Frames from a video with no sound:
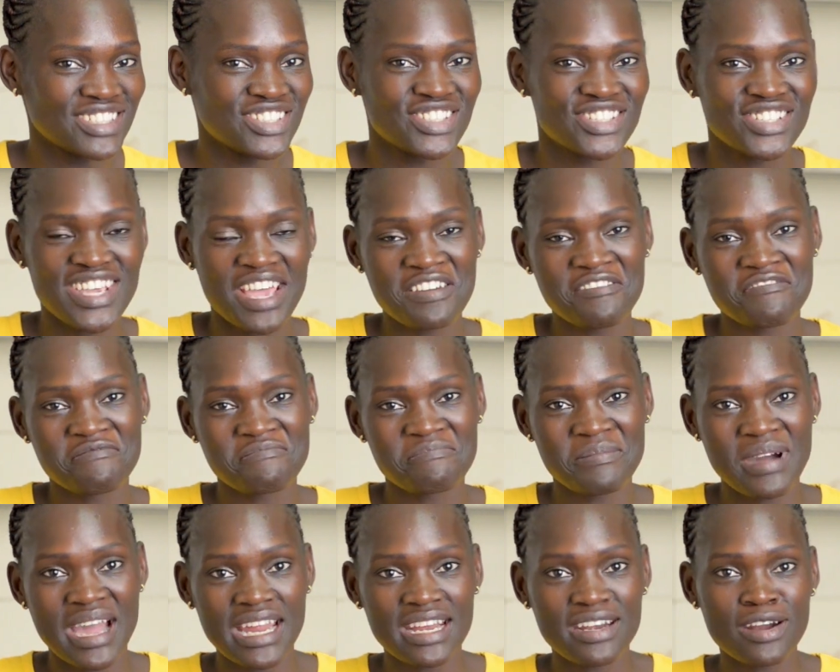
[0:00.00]
Chef
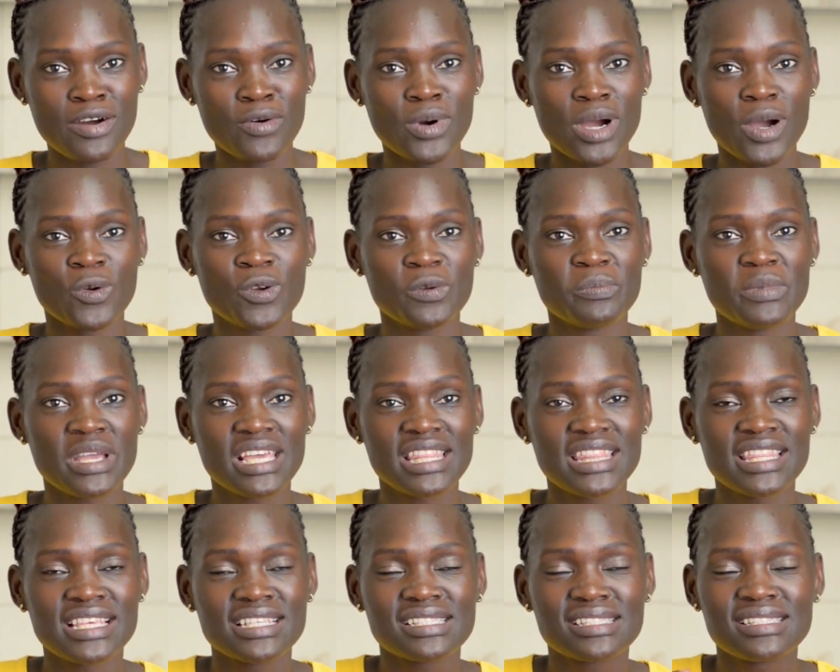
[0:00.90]
Myra, where we
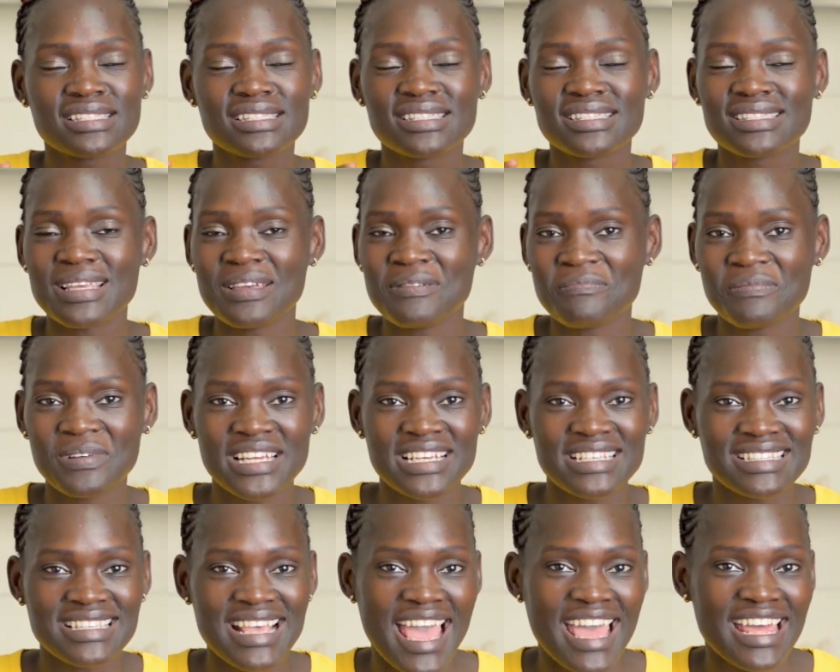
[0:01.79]
make the
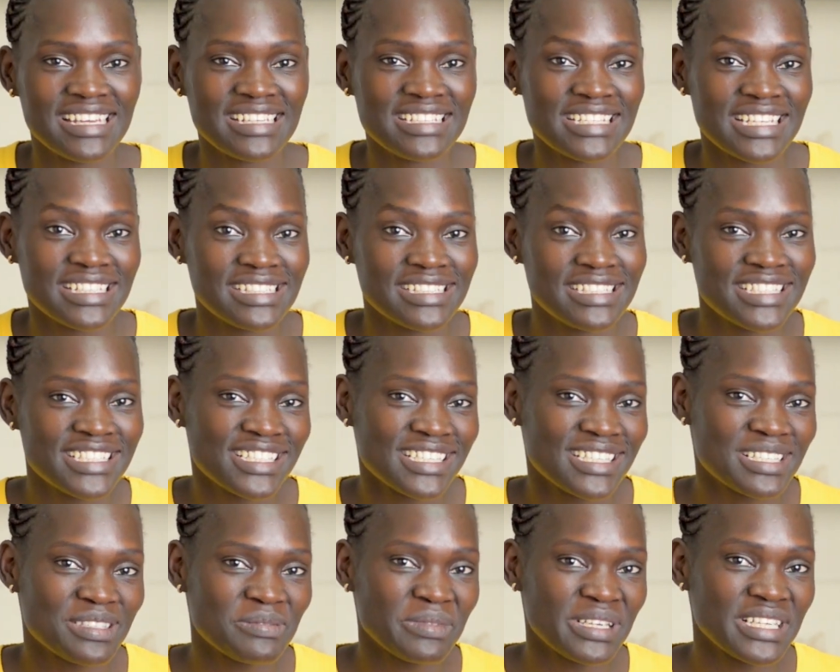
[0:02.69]
simplest and
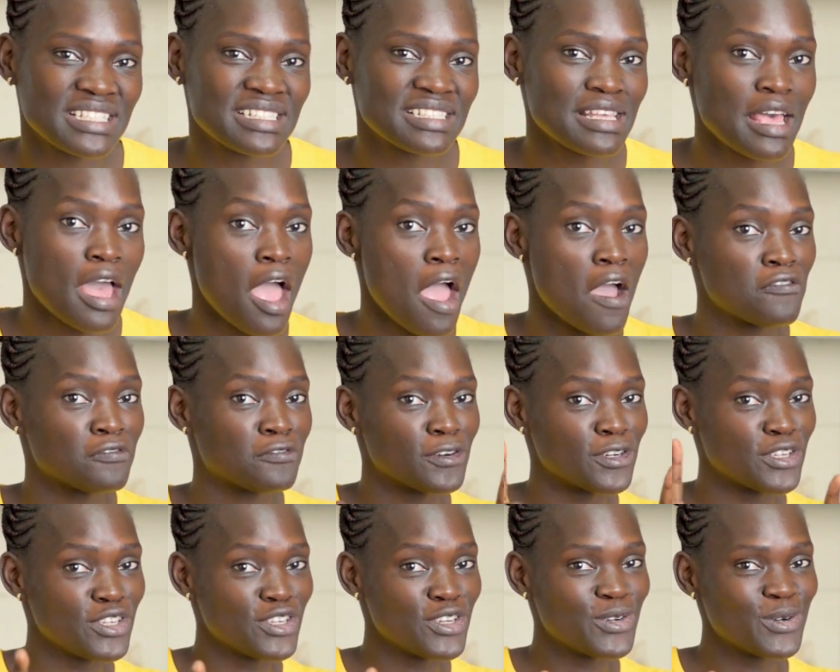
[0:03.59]
delicious meals
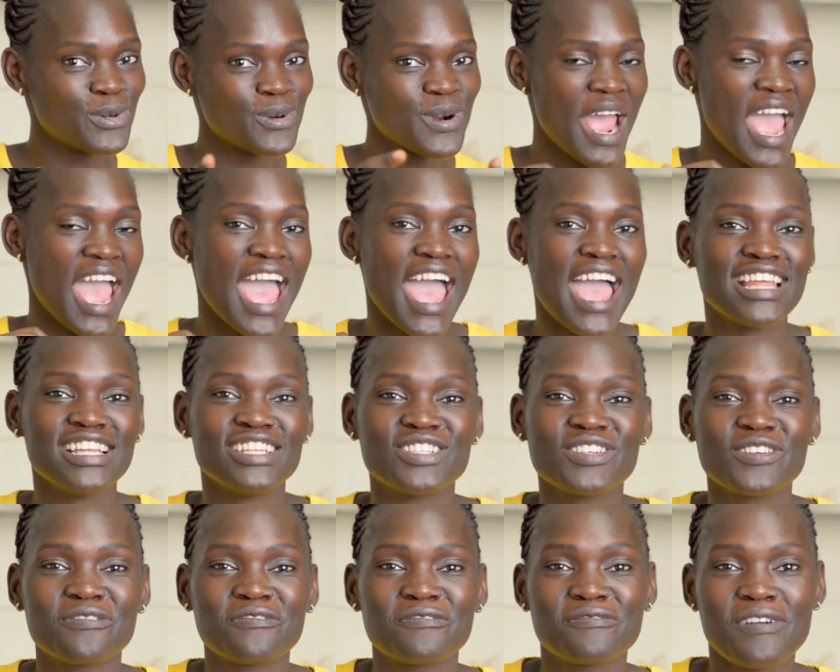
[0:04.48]
for you and
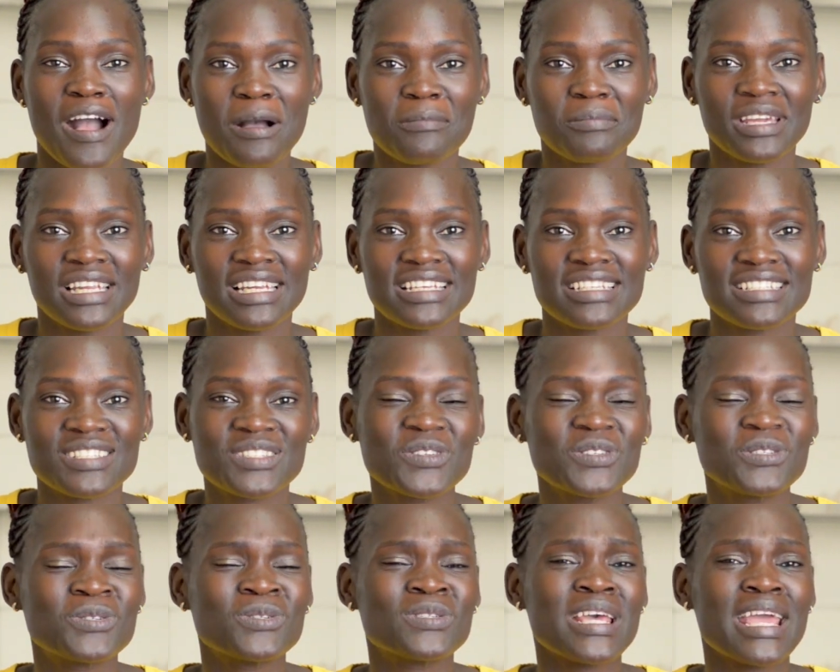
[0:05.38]
your family.
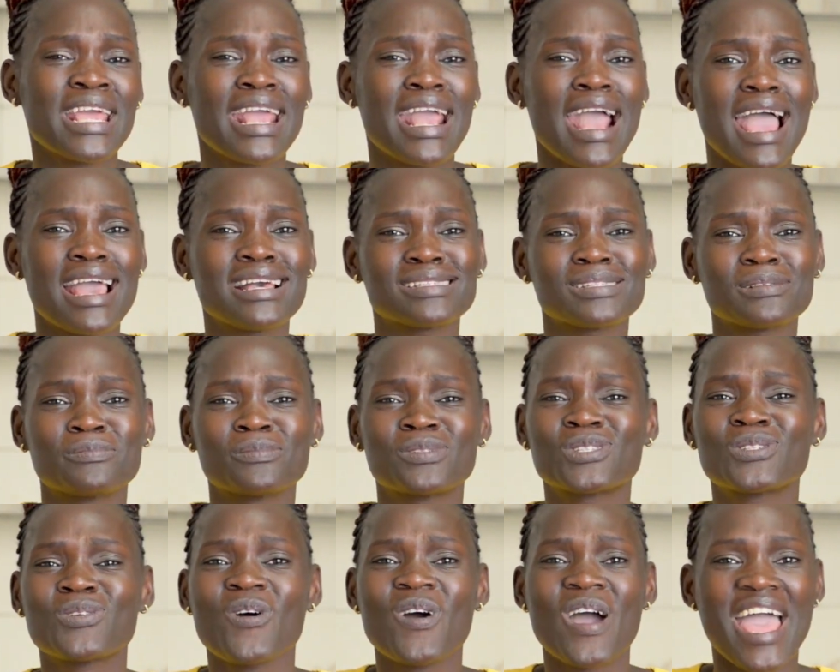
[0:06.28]
So today, guys, I'm
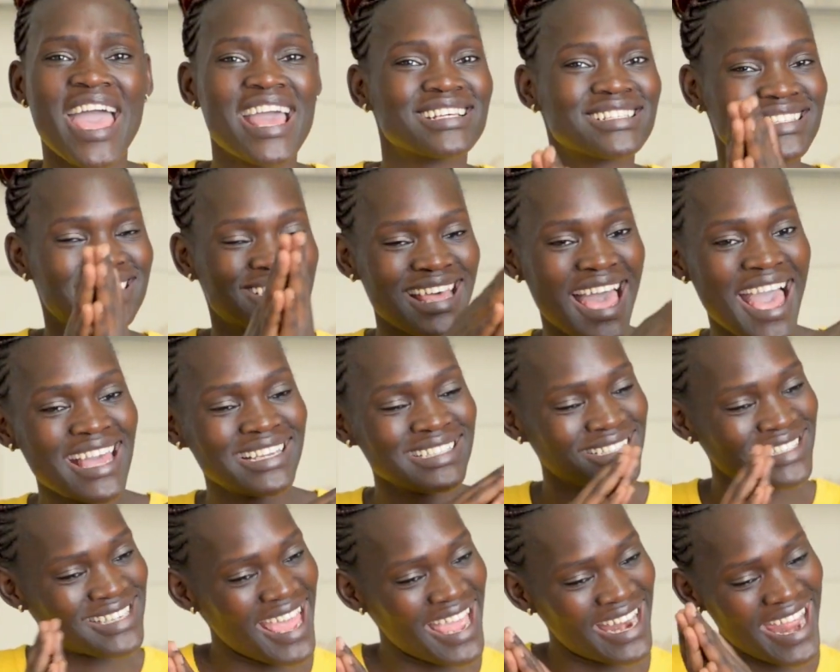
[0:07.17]
so
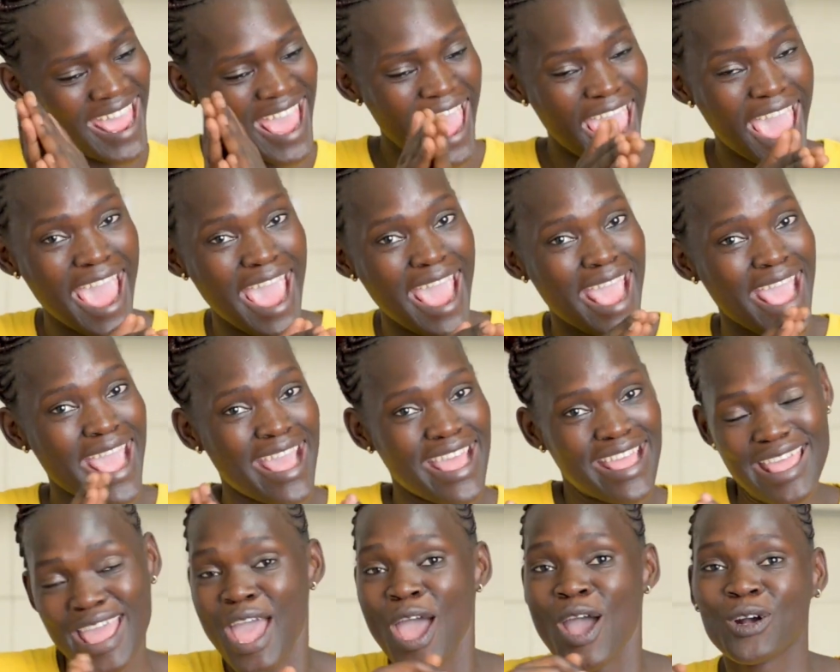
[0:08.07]
excited,
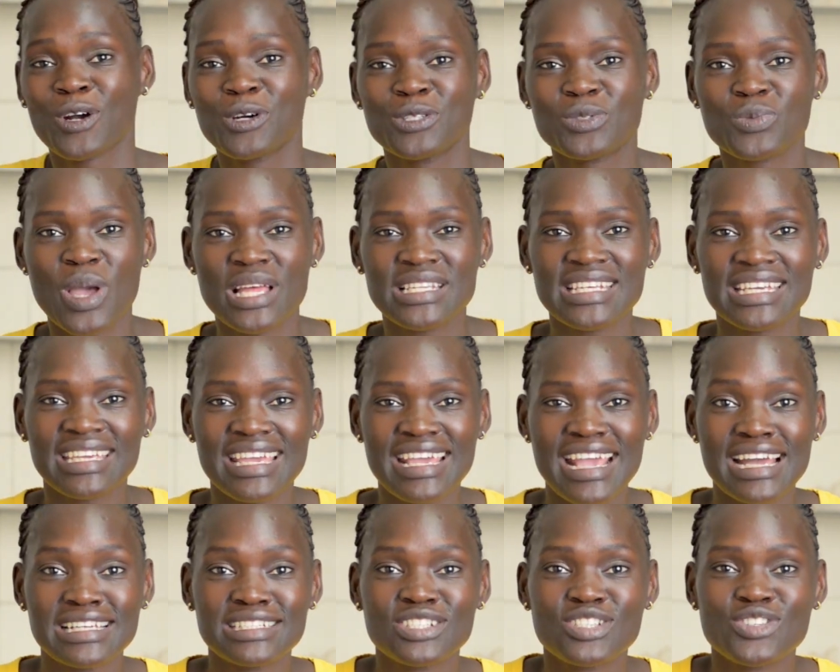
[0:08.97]
because we are taking a